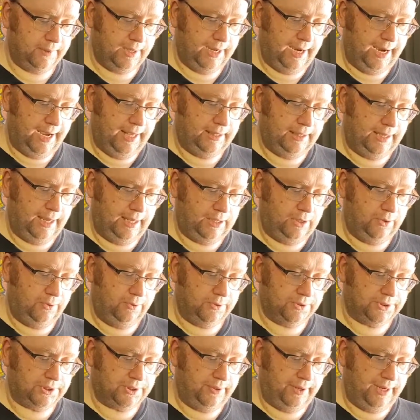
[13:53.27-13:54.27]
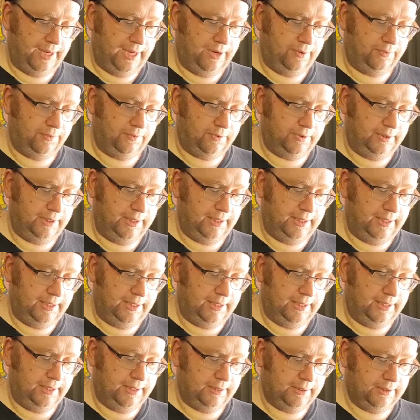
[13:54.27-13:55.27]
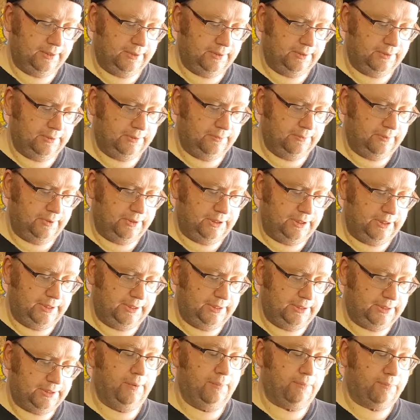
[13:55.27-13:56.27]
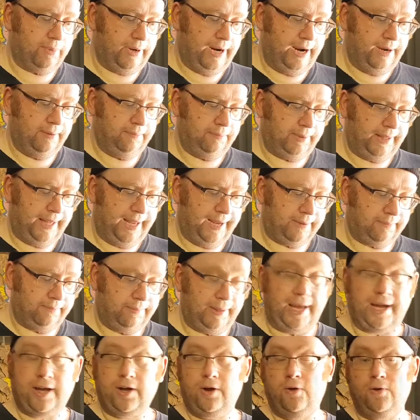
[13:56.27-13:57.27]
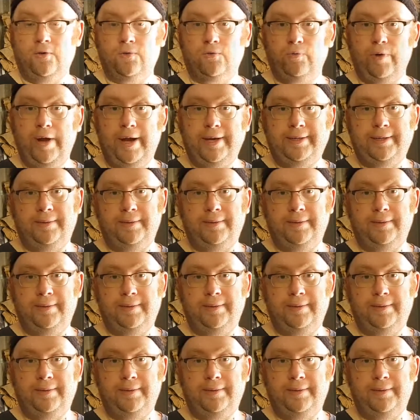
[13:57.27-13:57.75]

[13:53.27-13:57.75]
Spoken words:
And then you also have one here, which is brown, black, black, red,